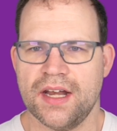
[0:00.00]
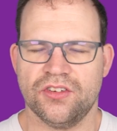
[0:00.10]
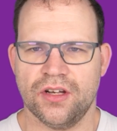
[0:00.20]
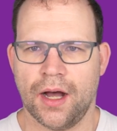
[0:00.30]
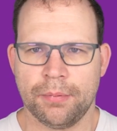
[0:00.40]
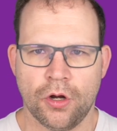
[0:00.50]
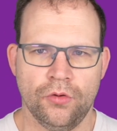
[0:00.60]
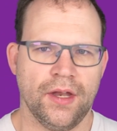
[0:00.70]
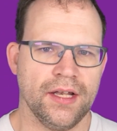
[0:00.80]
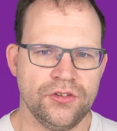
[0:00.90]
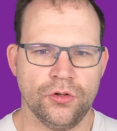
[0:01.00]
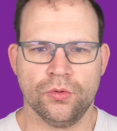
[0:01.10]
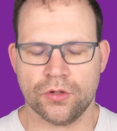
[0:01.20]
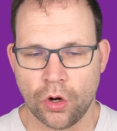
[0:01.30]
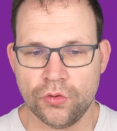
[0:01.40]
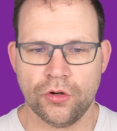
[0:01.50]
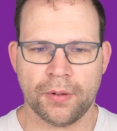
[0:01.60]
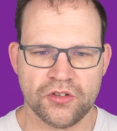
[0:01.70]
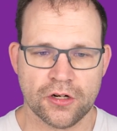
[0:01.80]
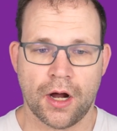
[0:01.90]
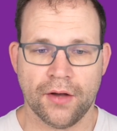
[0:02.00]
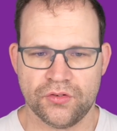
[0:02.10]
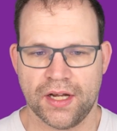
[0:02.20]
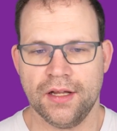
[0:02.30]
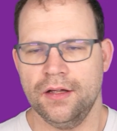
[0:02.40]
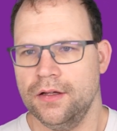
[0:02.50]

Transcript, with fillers: It's an opcode that lets you go to a particular offset